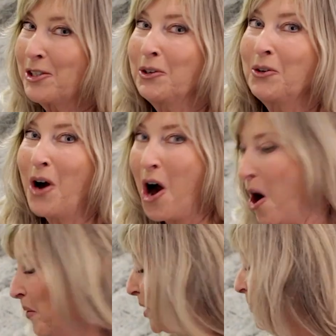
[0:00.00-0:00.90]
so you
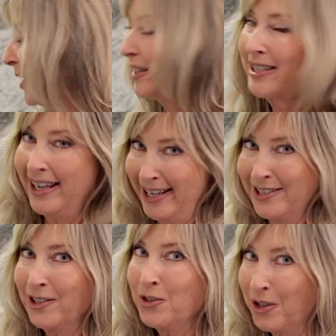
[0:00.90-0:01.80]
always want to
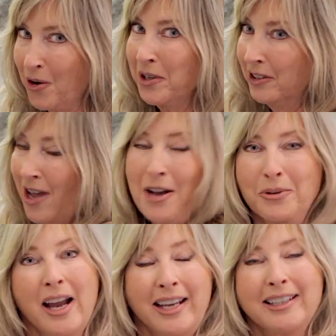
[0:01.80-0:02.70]
taste as you're going along,
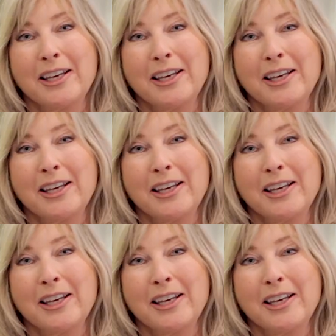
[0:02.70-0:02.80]
right?